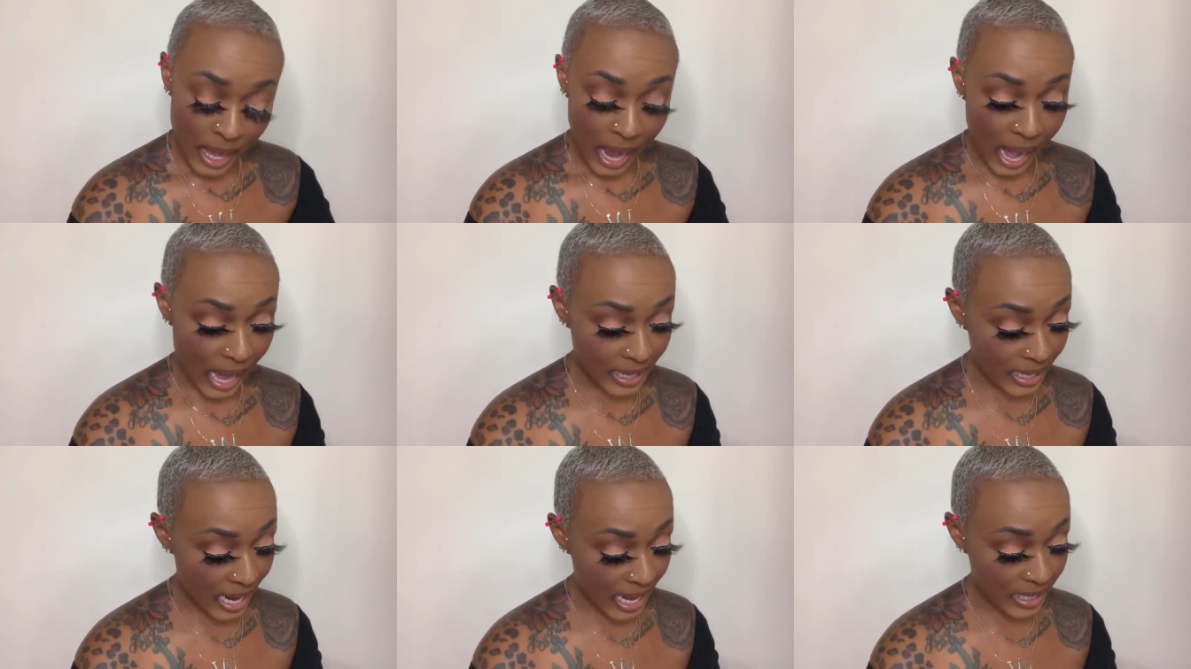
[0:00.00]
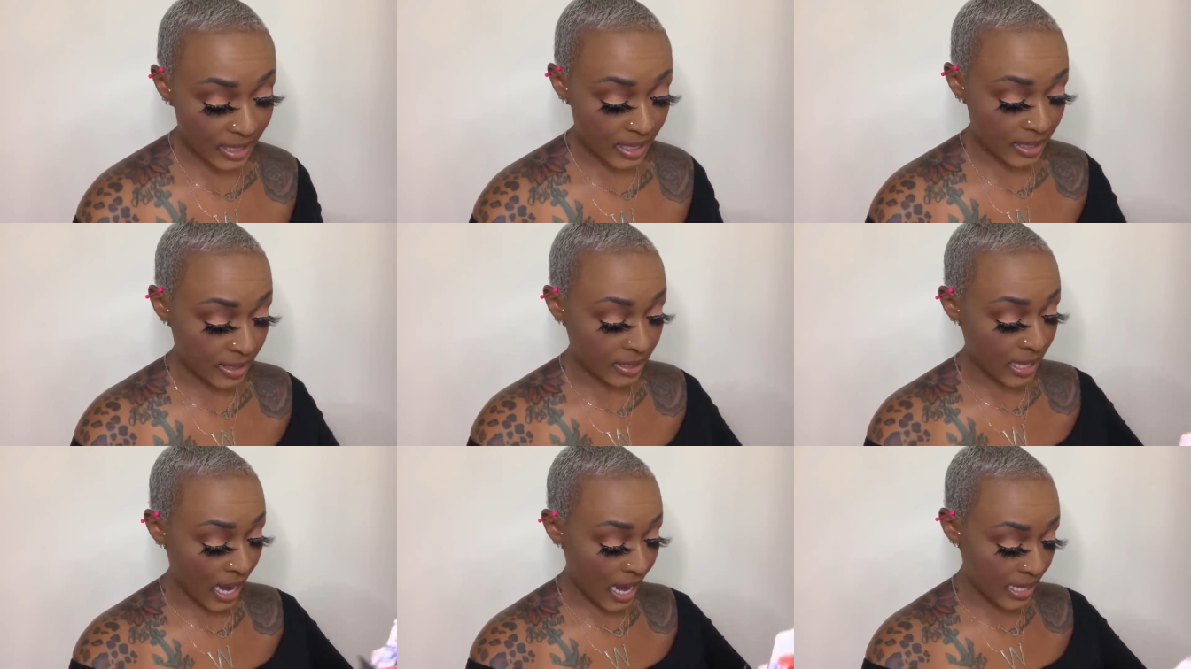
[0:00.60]
I got it in the
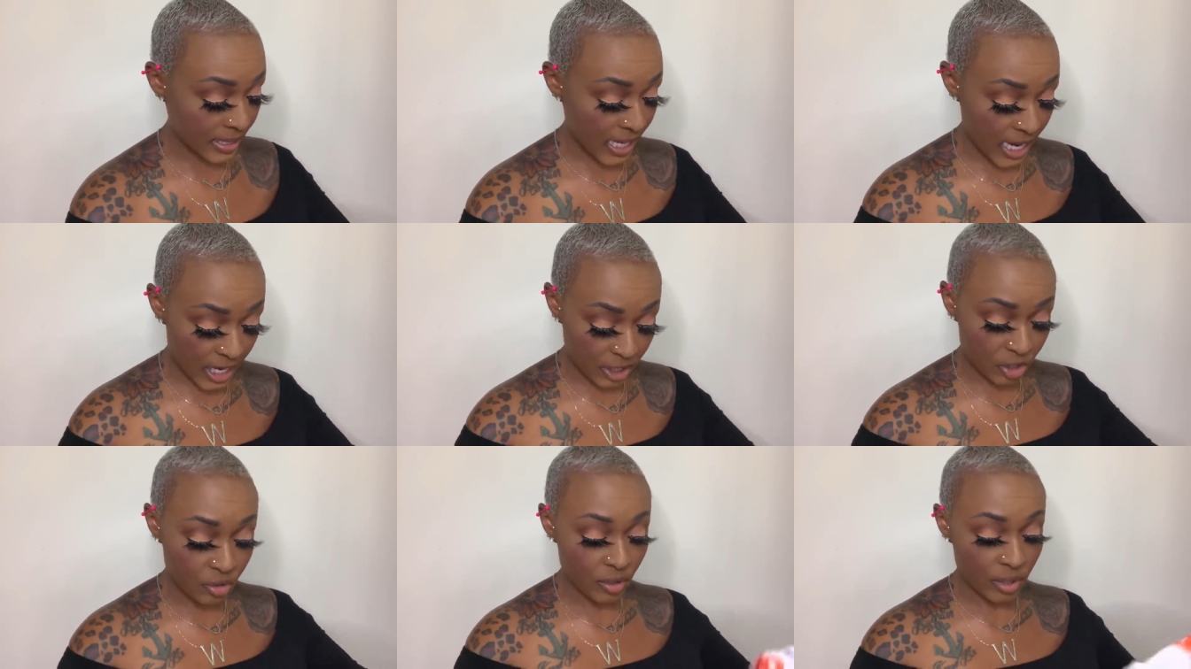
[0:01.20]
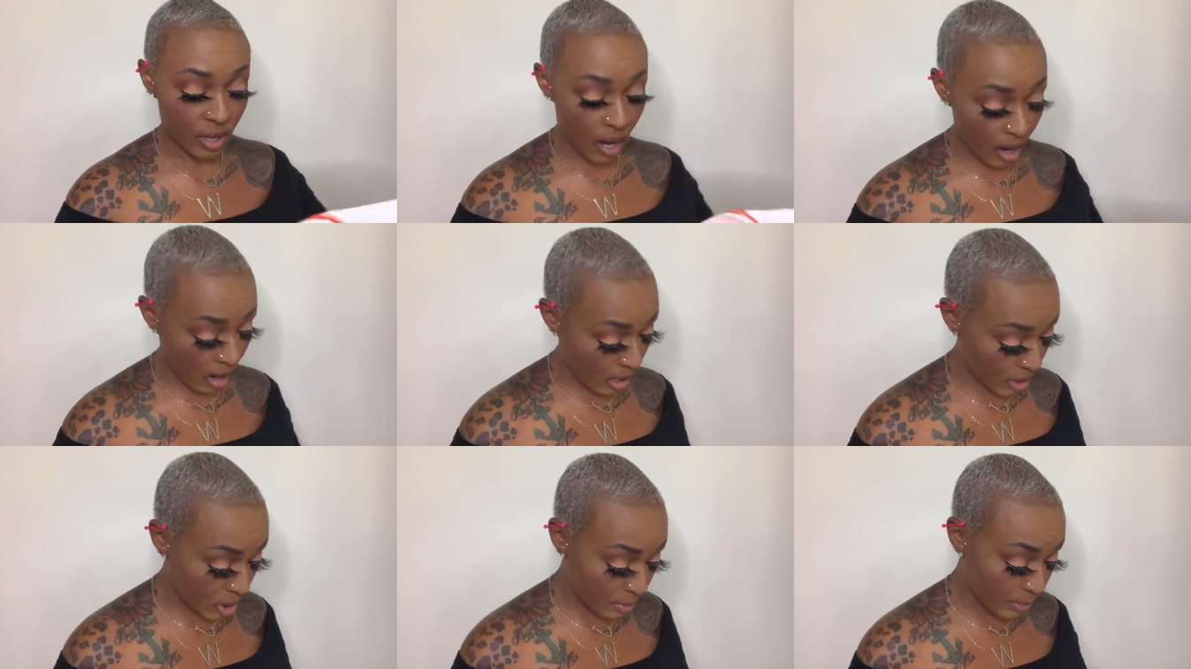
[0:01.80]
size extra
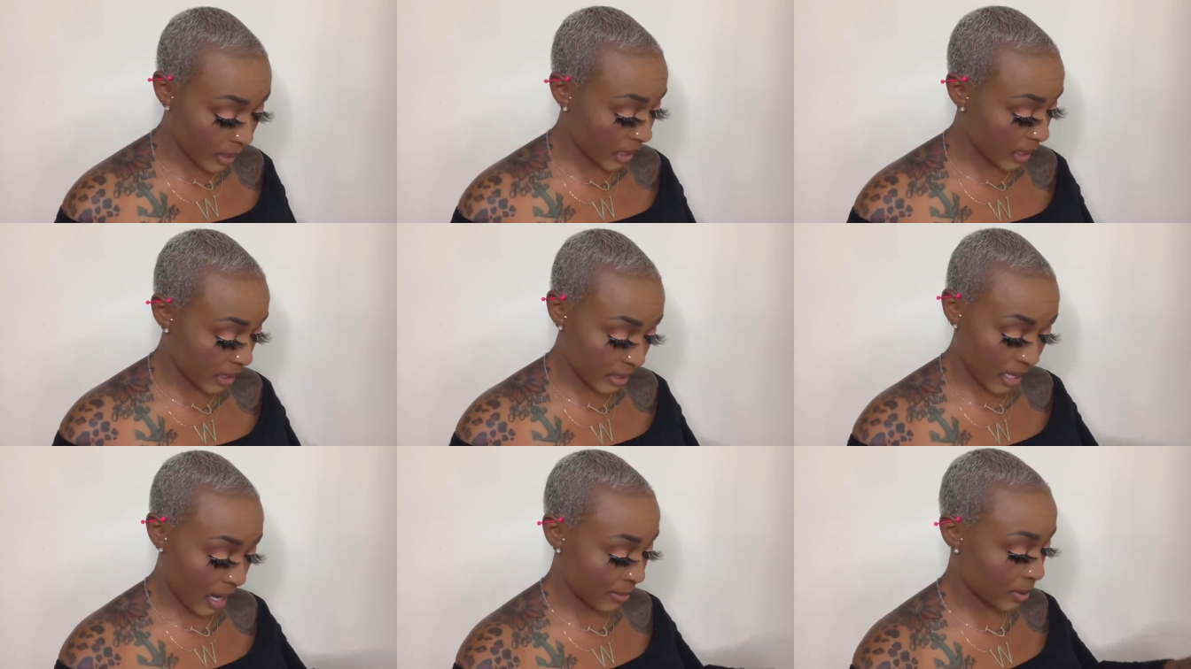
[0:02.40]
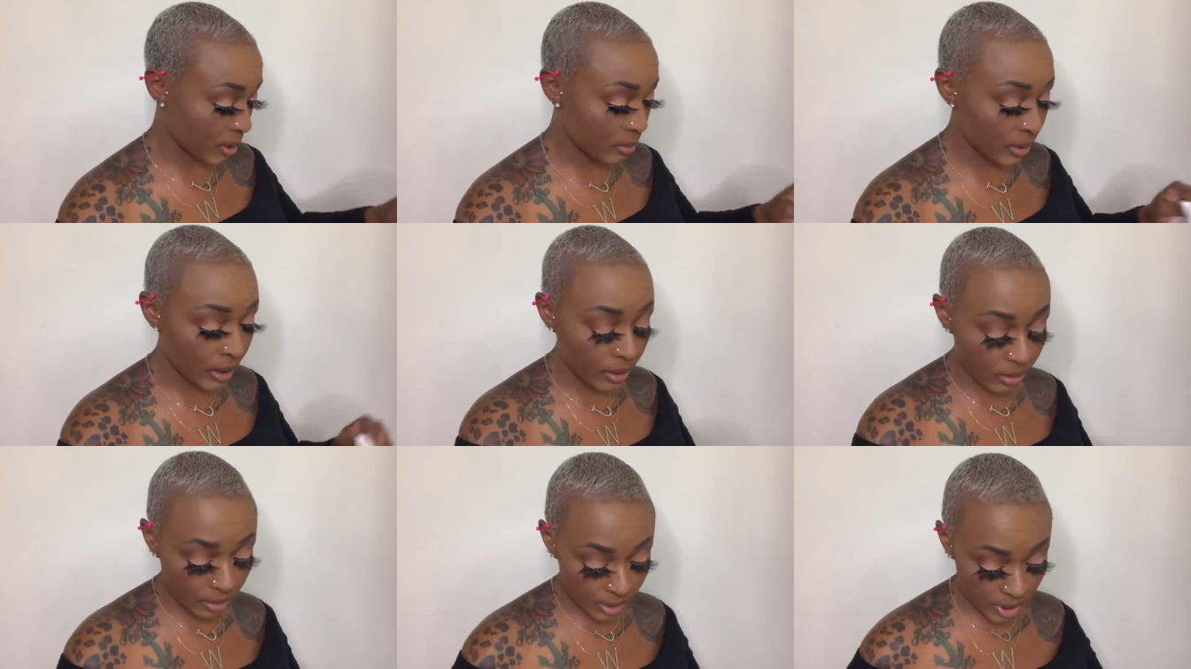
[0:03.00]
large, but it is absolutely
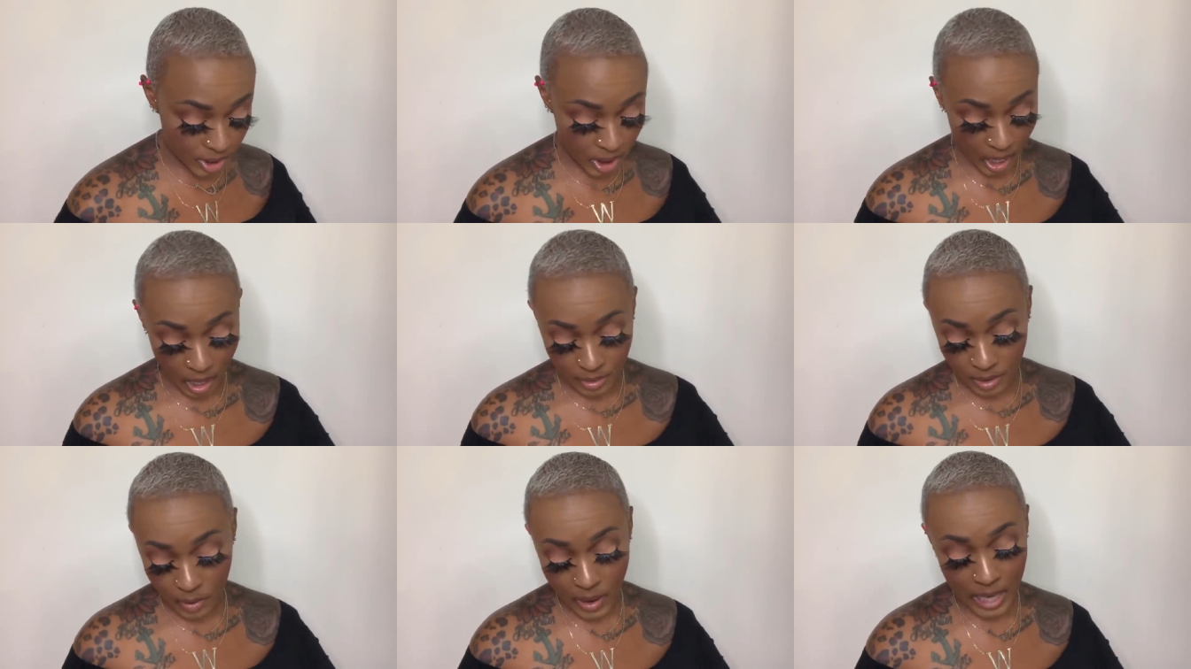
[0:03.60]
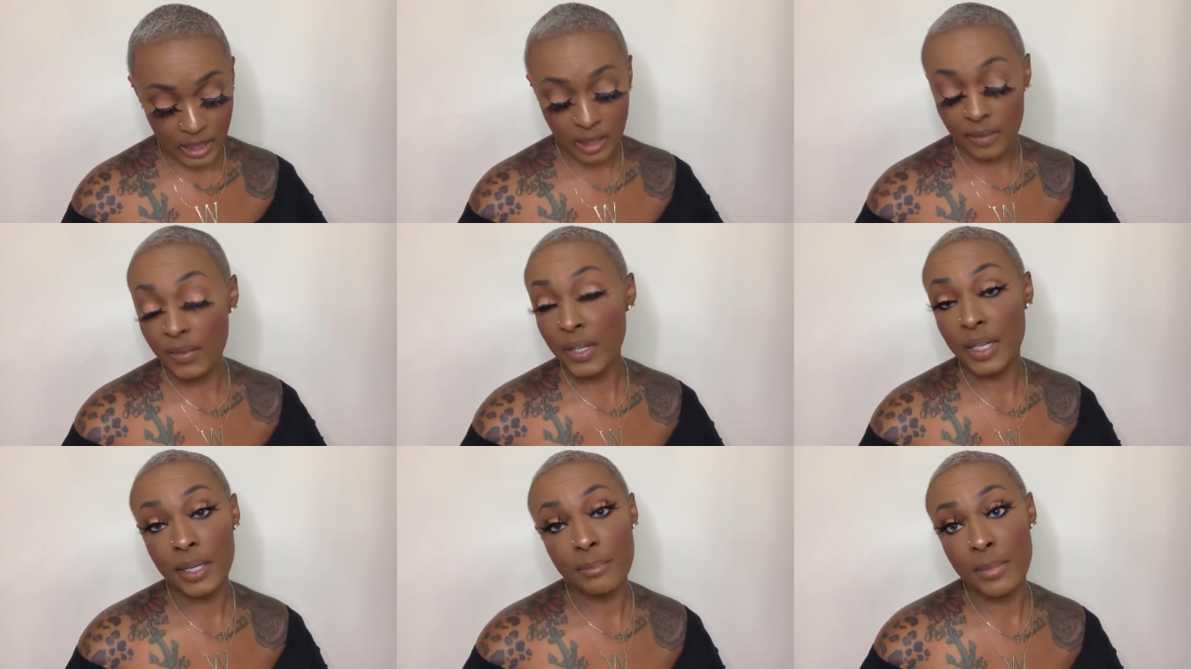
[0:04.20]
gorgeous. Y'all know I love a
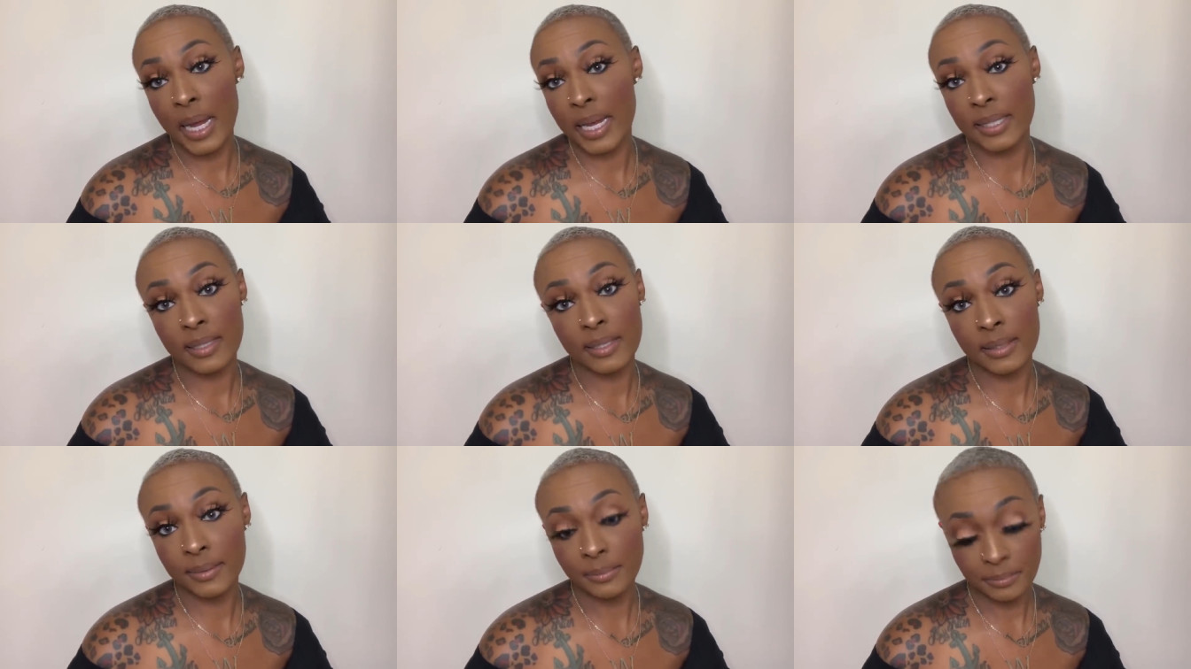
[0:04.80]
good maxi,